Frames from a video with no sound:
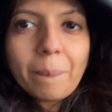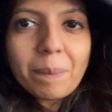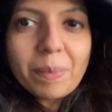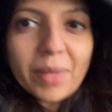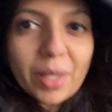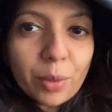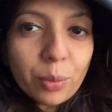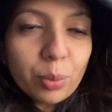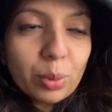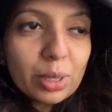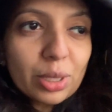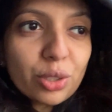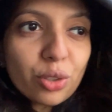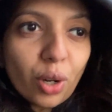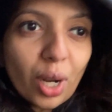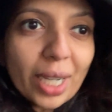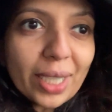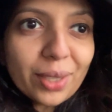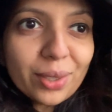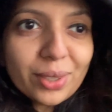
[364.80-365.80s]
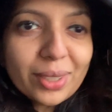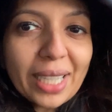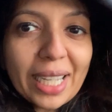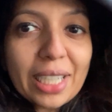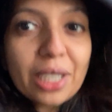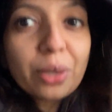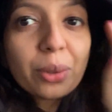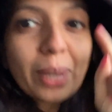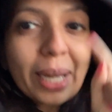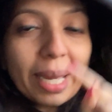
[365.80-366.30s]
they will try to sell
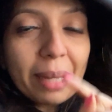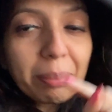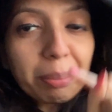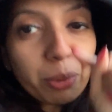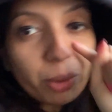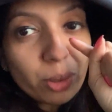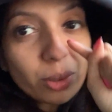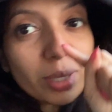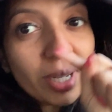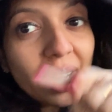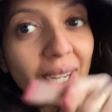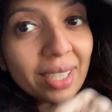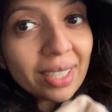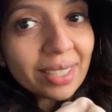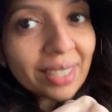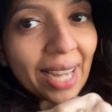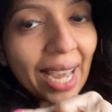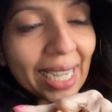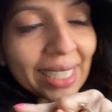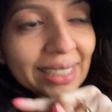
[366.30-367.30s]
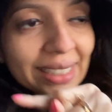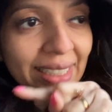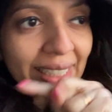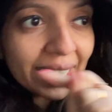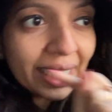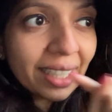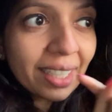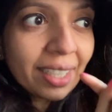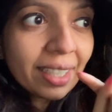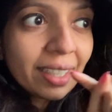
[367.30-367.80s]
you airport
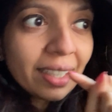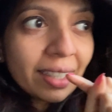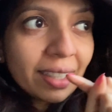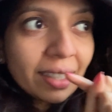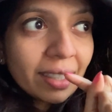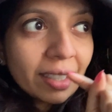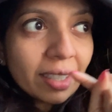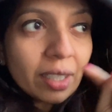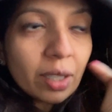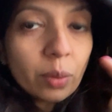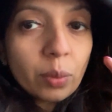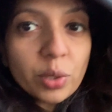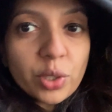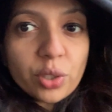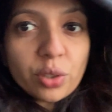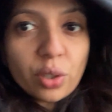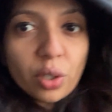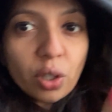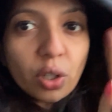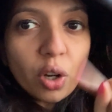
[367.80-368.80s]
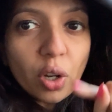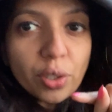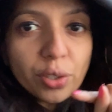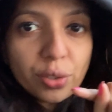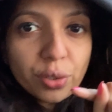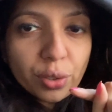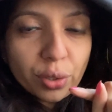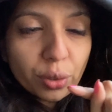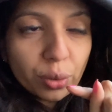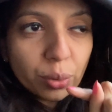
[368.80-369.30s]
taxi, which is going to
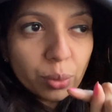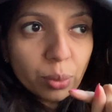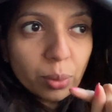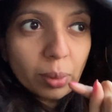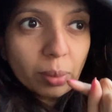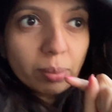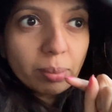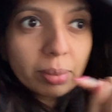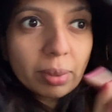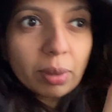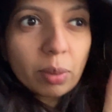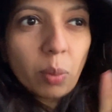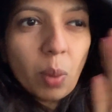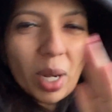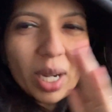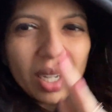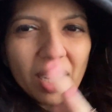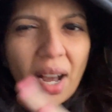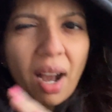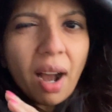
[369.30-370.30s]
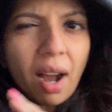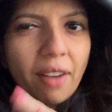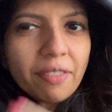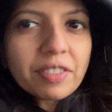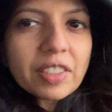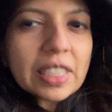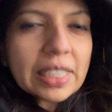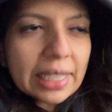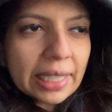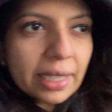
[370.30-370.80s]
cost you 1.5
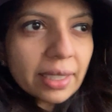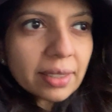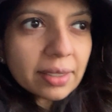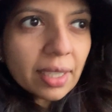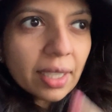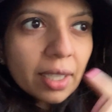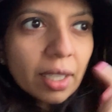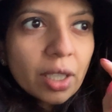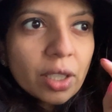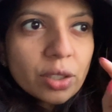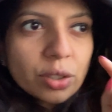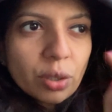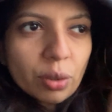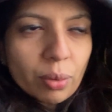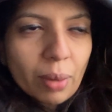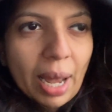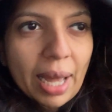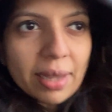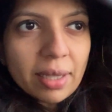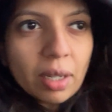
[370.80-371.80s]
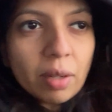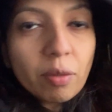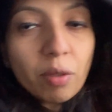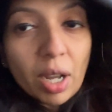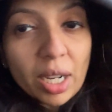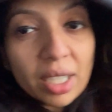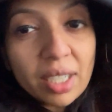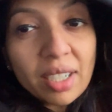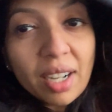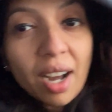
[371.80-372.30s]
at least. So
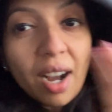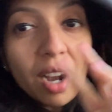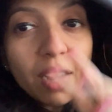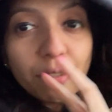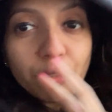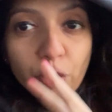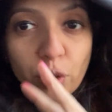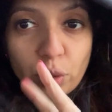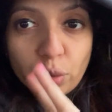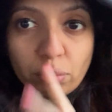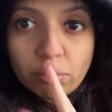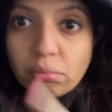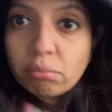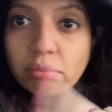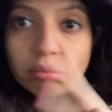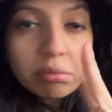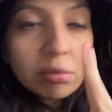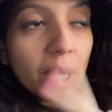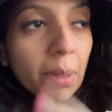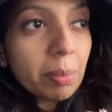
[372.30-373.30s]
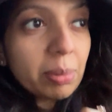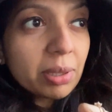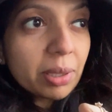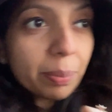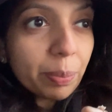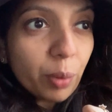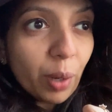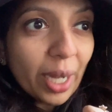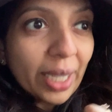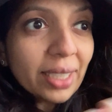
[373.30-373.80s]
1.5 for double the
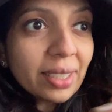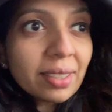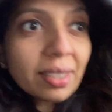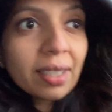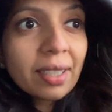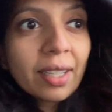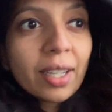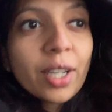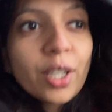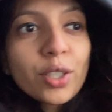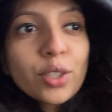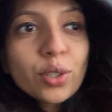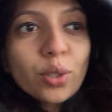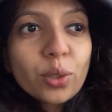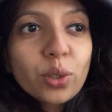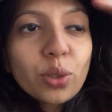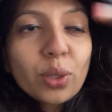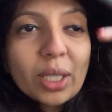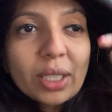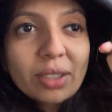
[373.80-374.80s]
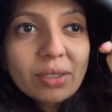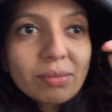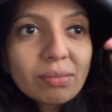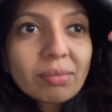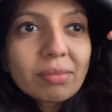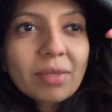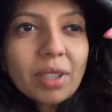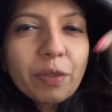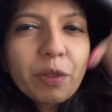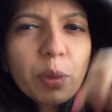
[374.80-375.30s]
price. So you
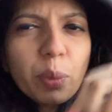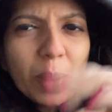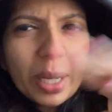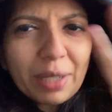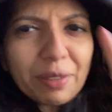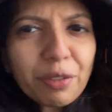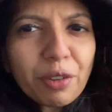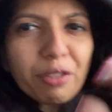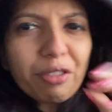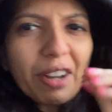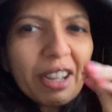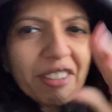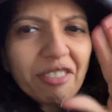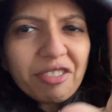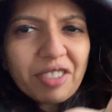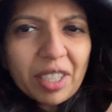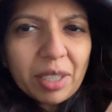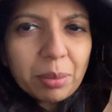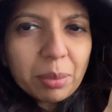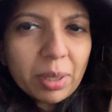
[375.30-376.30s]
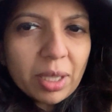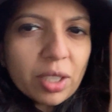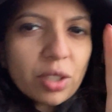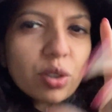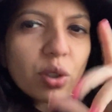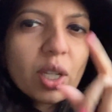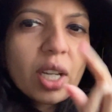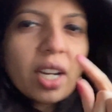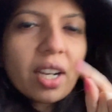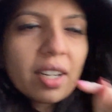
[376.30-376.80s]
can, if you wait for 5-10 minutes,
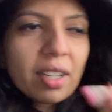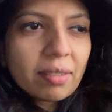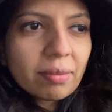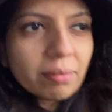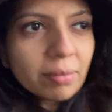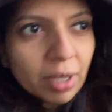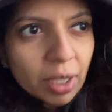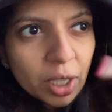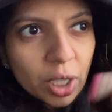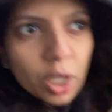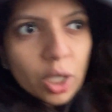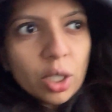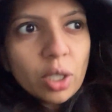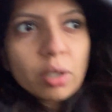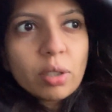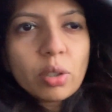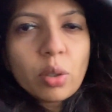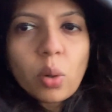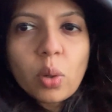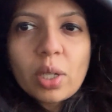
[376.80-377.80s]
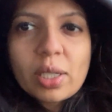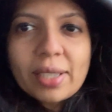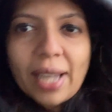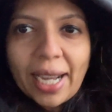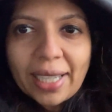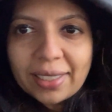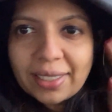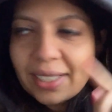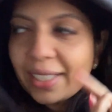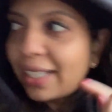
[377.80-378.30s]
you get a local
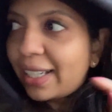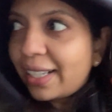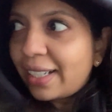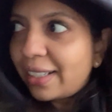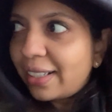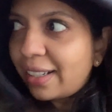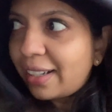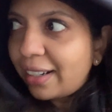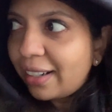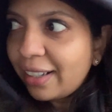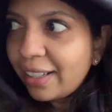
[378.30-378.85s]
taxi, and